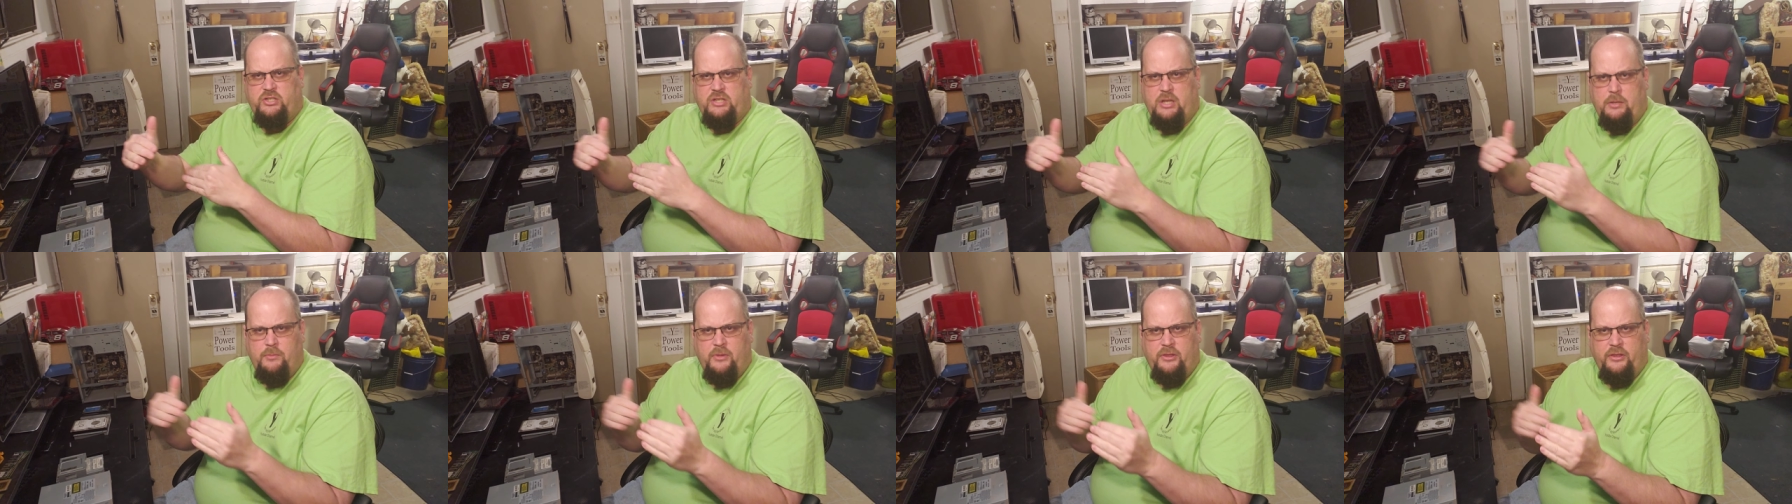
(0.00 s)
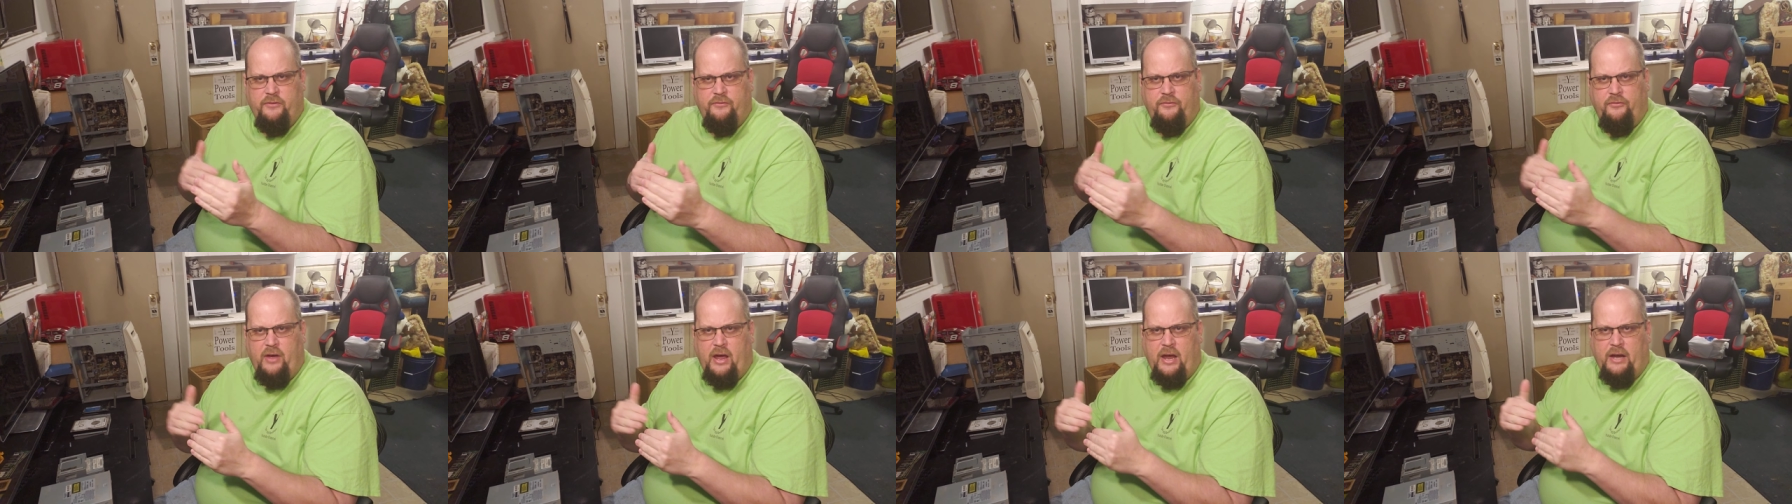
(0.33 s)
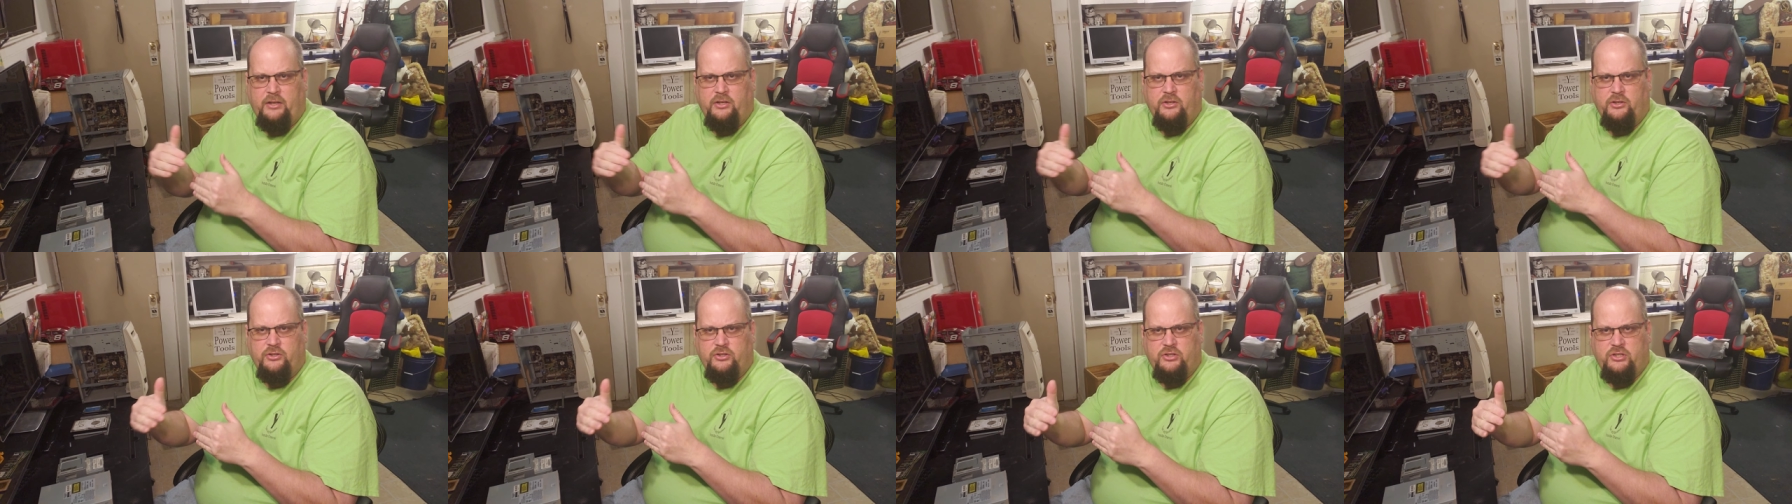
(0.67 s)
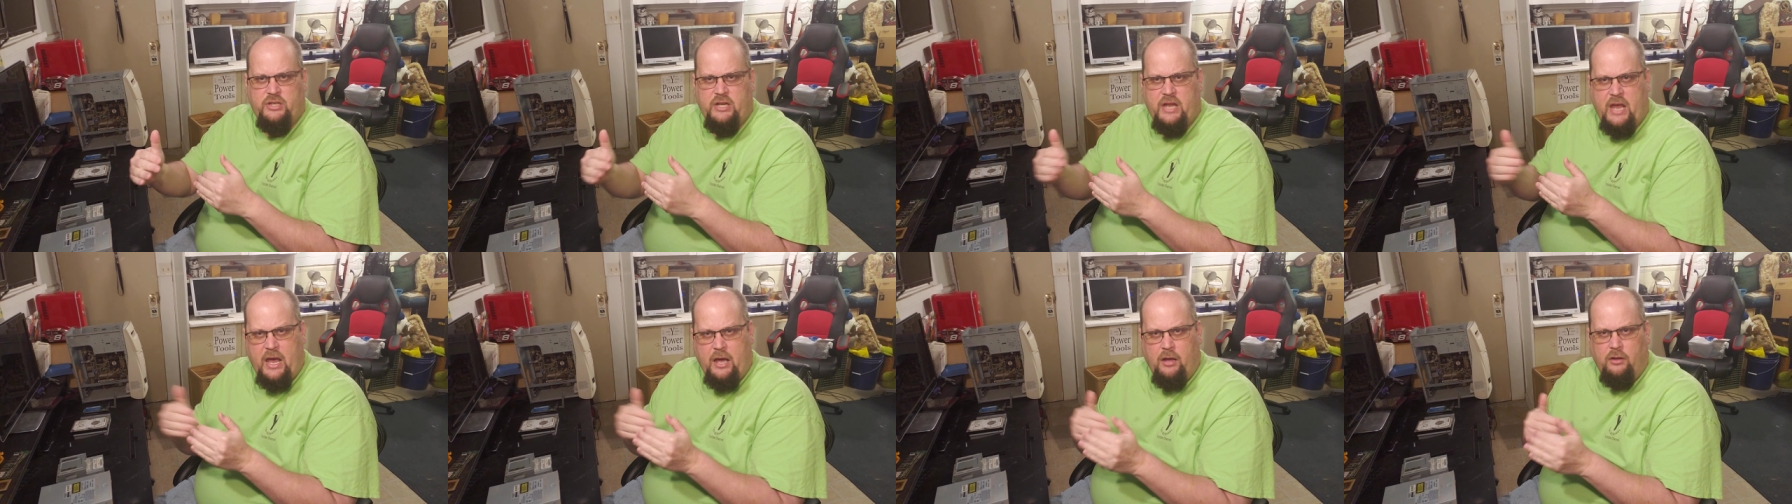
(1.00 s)
some of the
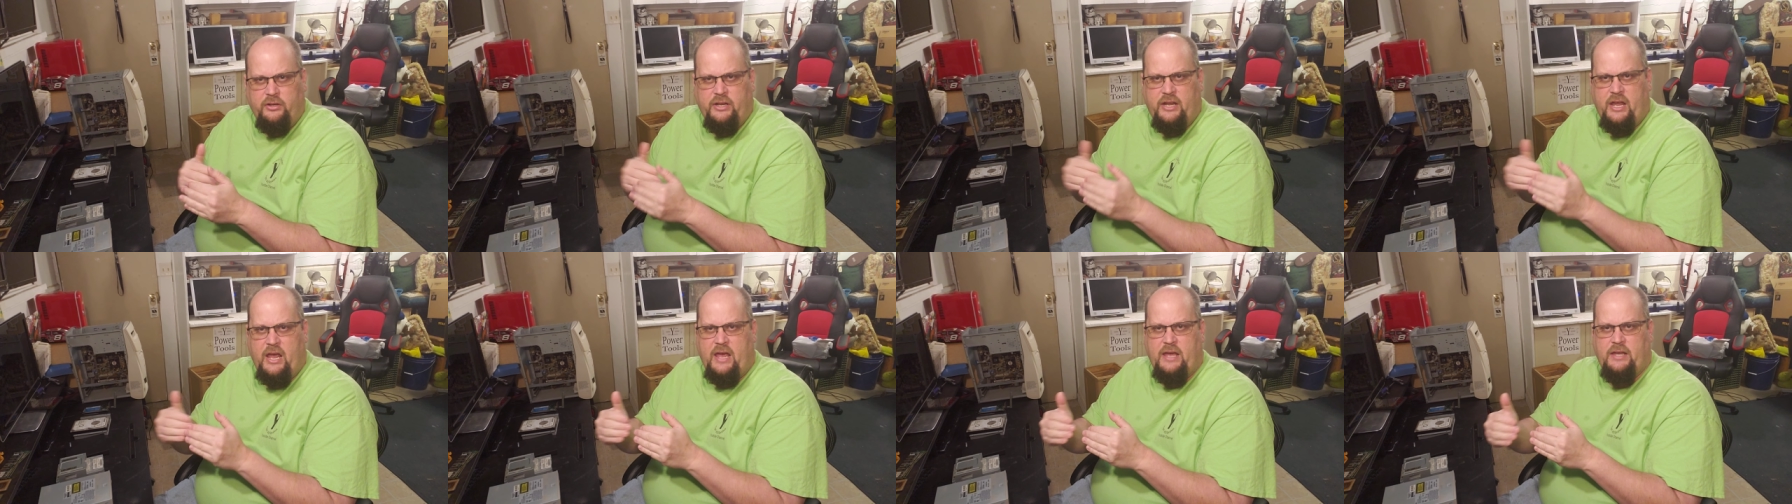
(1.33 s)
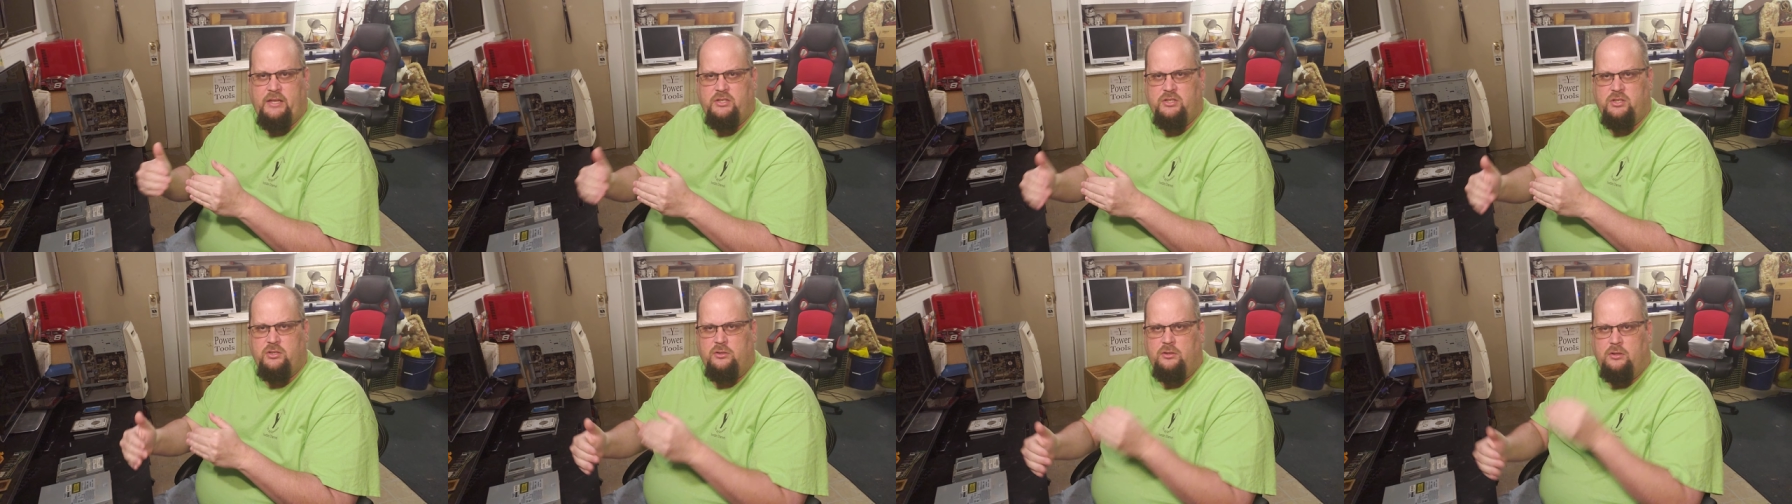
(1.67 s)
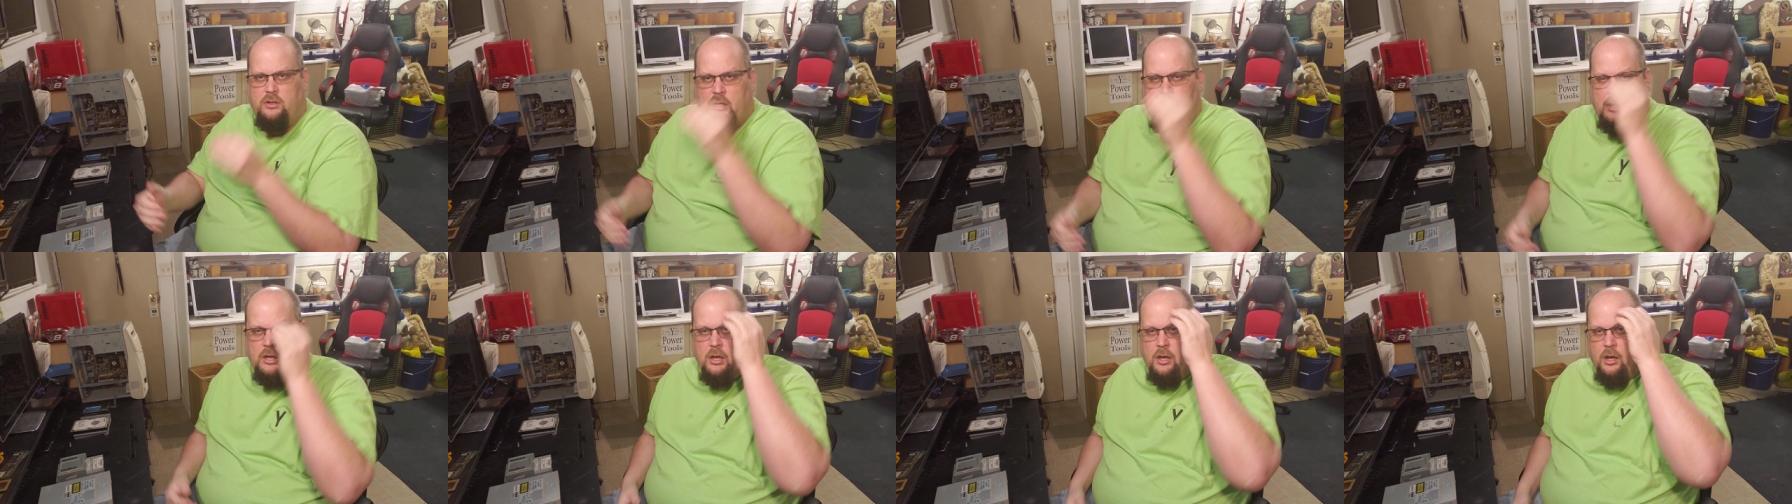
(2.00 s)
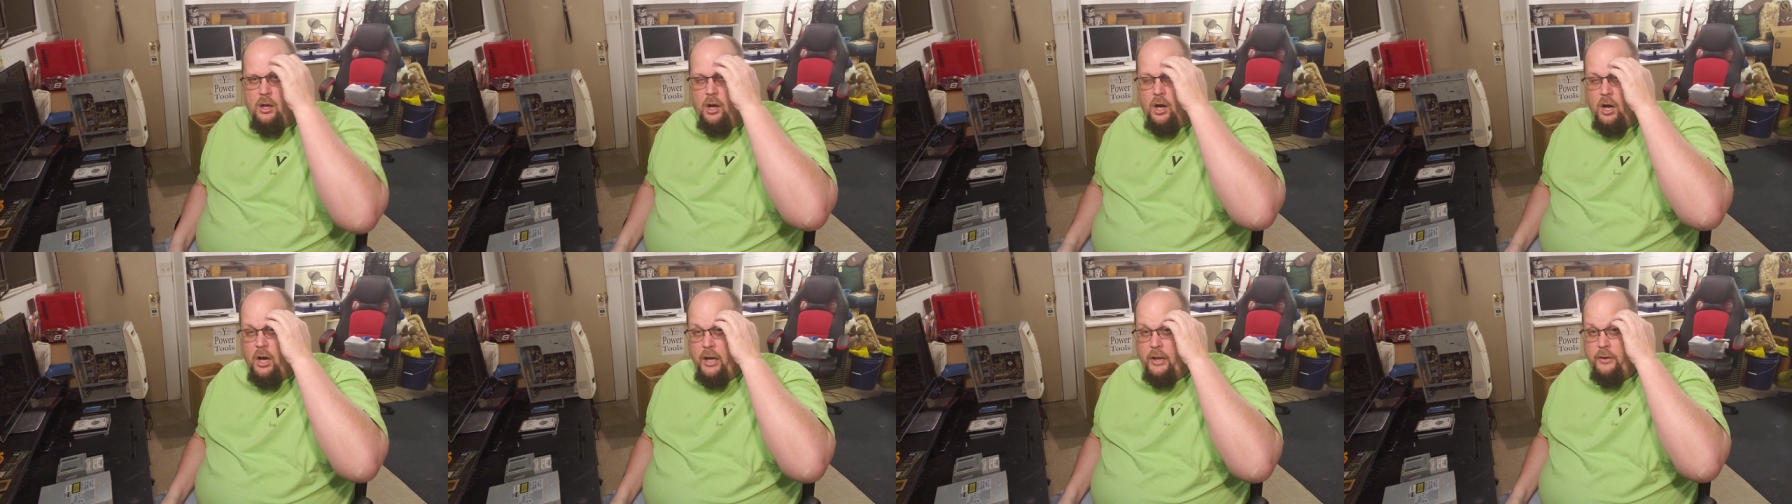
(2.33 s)
factors nowadays
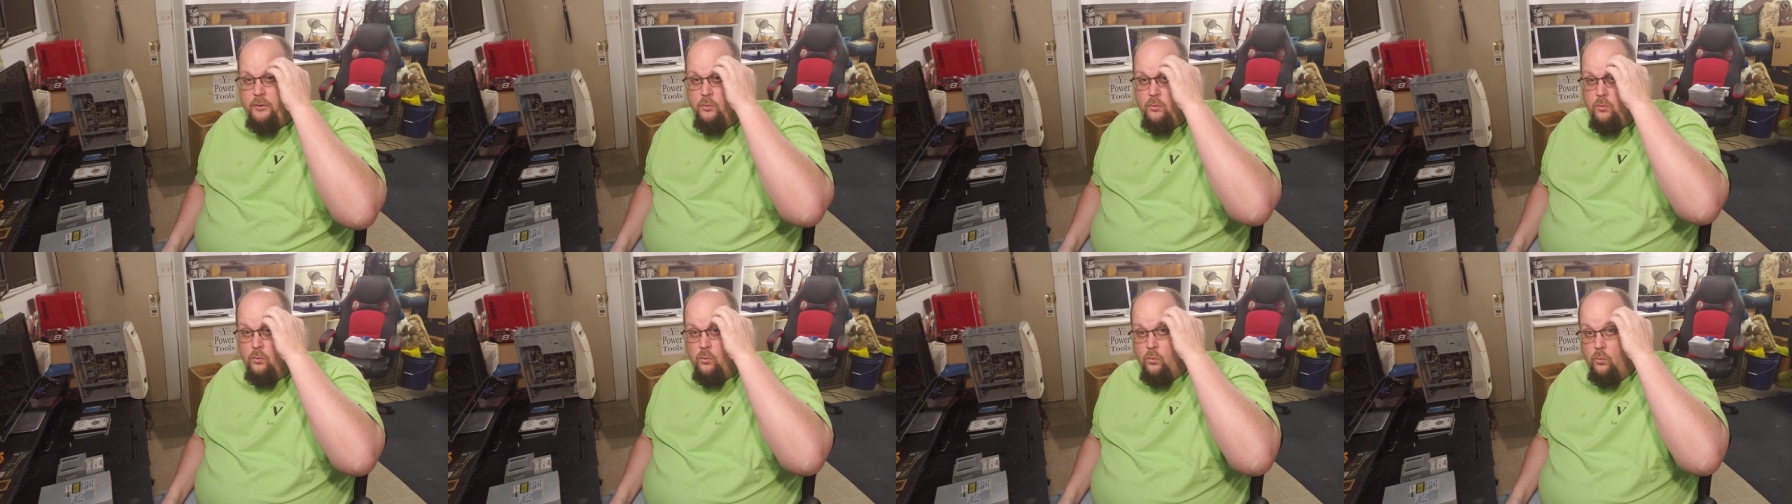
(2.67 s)
on